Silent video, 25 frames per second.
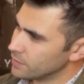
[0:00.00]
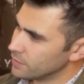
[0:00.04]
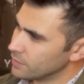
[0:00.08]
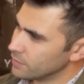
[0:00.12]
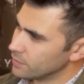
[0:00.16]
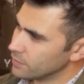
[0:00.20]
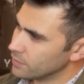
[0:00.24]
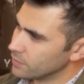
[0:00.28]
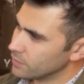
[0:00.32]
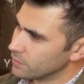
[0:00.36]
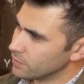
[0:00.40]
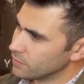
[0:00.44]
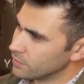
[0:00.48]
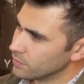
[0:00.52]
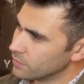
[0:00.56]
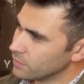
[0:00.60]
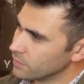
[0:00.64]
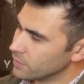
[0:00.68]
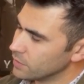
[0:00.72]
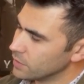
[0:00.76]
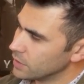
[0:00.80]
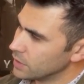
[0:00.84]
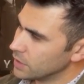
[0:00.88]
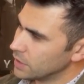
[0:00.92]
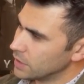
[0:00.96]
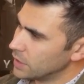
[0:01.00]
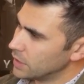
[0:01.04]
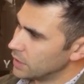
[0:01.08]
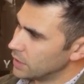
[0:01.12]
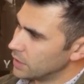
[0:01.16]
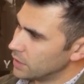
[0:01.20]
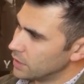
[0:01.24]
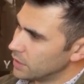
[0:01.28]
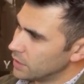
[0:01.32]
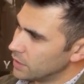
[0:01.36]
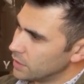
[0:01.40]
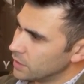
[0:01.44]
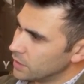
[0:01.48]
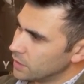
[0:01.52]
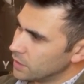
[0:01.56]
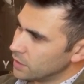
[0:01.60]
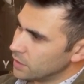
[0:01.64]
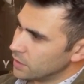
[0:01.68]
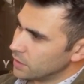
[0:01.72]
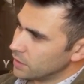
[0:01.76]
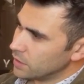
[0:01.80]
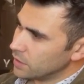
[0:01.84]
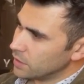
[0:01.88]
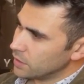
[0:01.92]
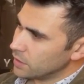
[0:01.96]

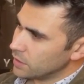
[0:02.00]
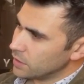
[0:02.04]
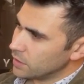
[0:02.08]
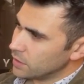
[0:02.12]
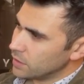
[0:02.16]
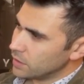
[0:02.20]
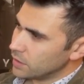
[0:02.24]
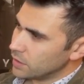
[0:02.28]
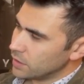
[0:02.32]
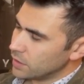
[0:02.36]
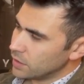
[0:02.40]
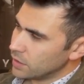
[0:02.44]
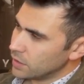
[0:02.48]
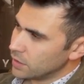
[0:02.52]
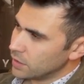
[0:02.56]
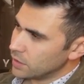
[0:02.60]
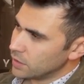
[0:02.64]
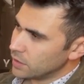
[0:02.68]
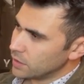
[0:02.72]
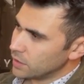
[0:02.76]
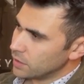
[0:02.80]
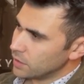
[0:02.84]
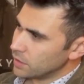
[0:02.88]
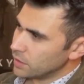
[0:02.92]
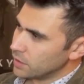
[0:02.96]
(not speaking)